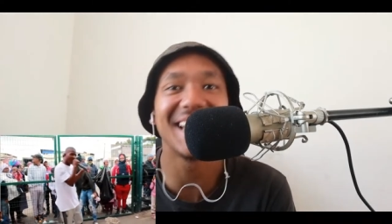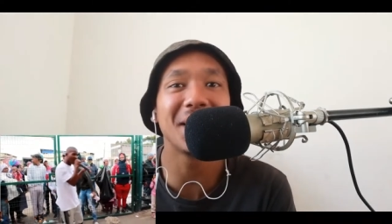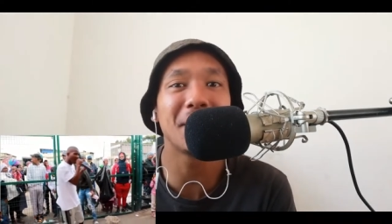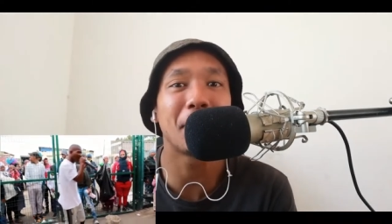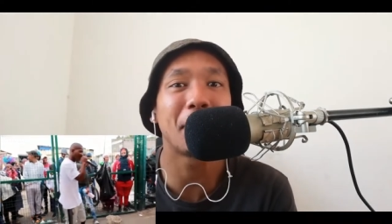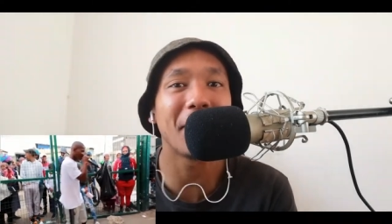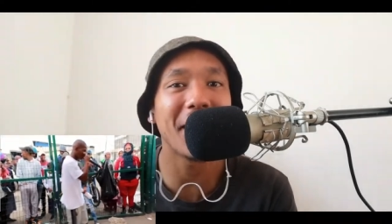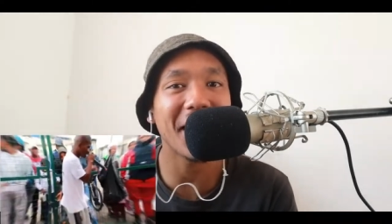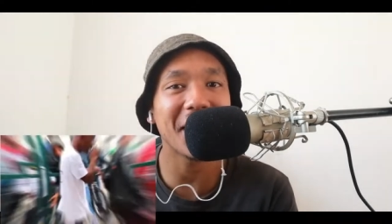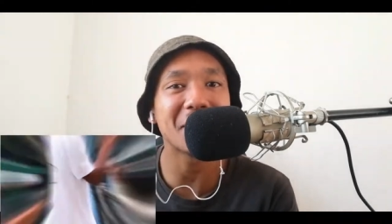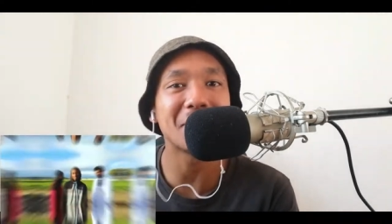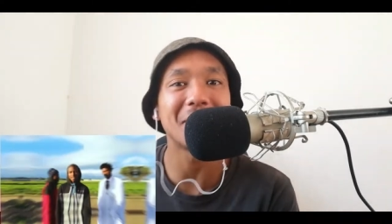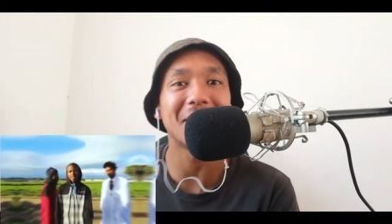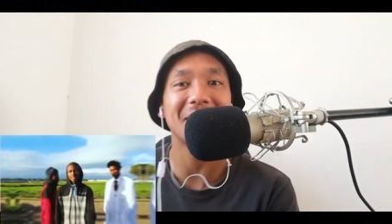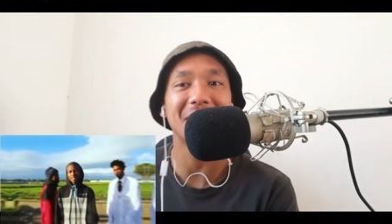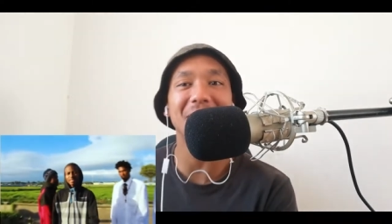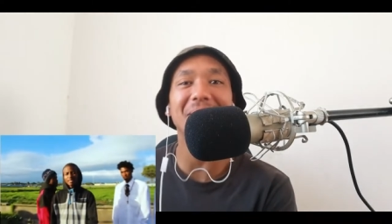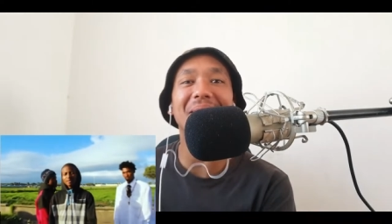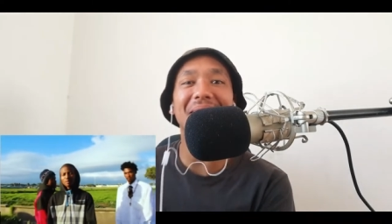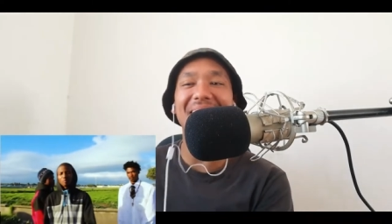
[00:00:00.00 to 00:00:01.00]
Lay back,
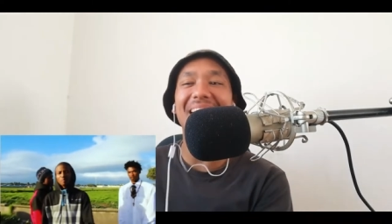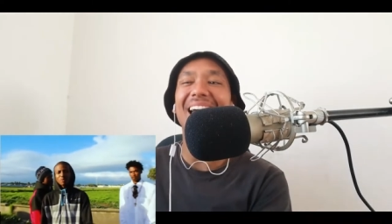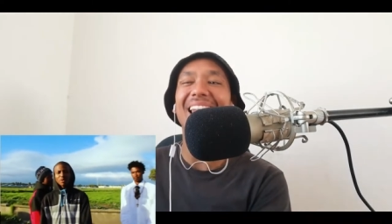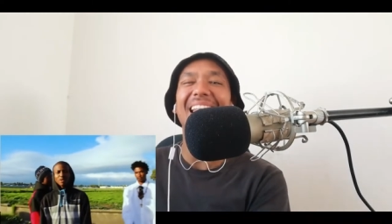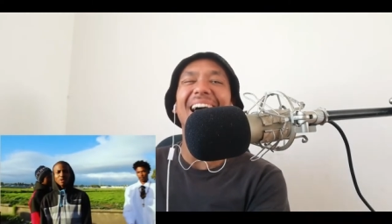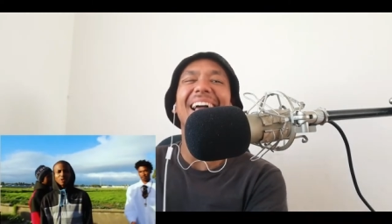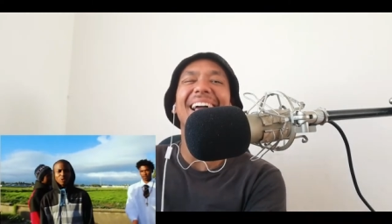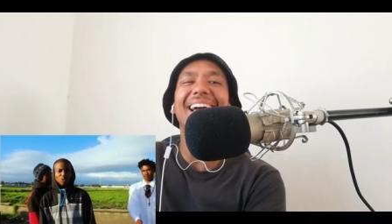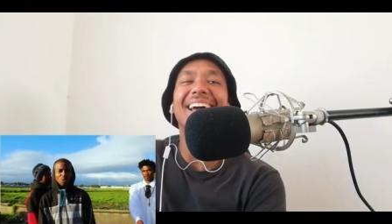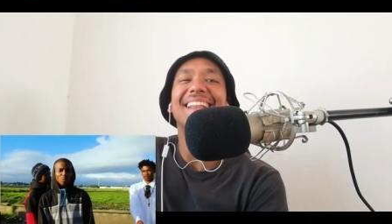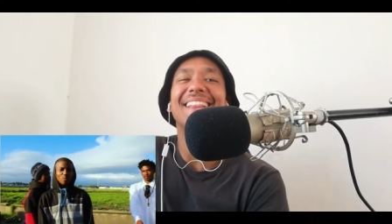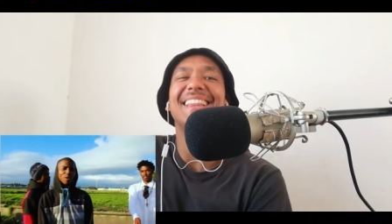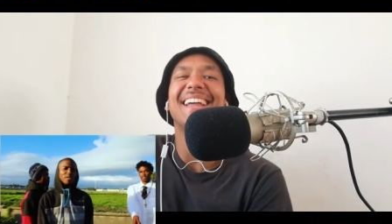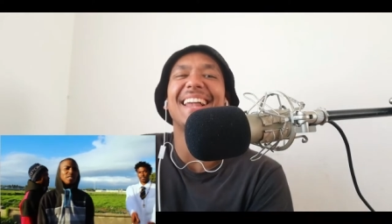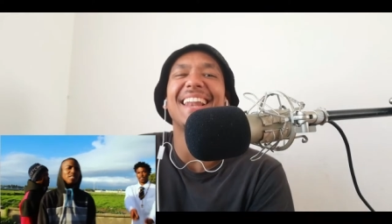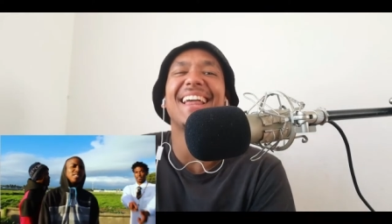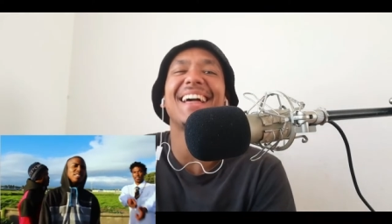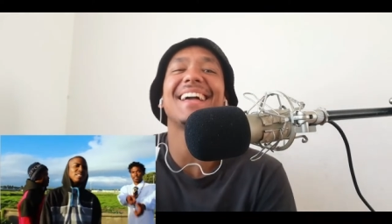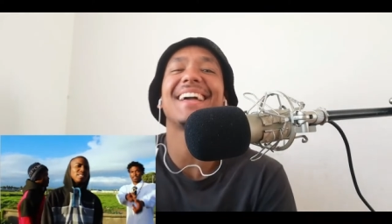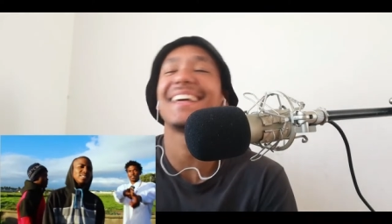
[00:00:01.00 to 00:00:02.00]
man. You know I like it.
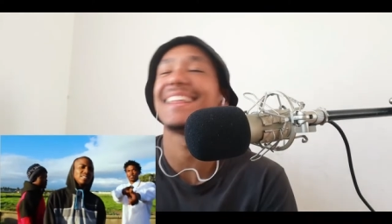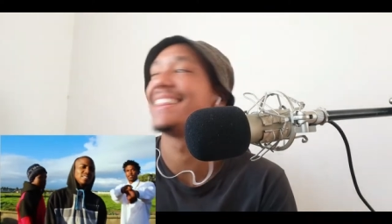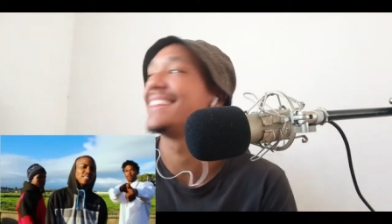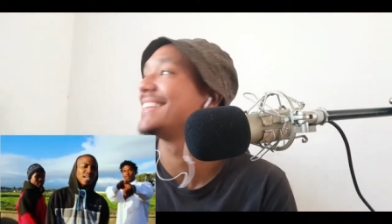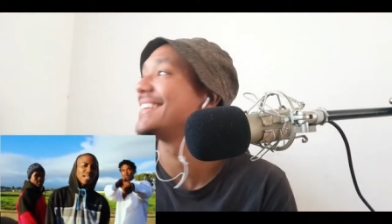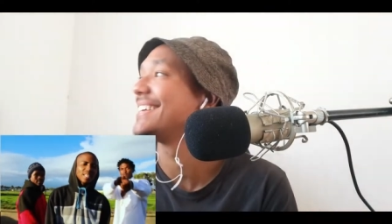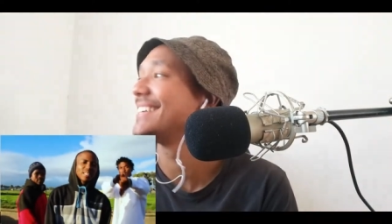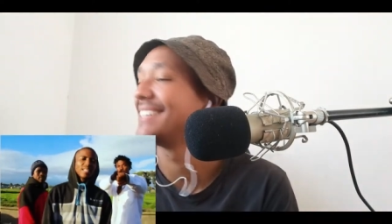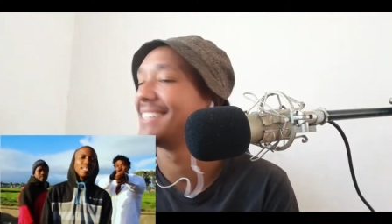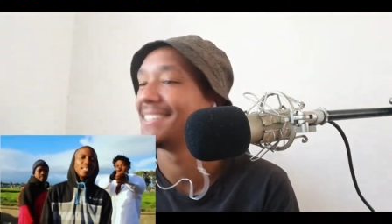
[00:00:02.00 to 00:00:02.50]
I like Chad.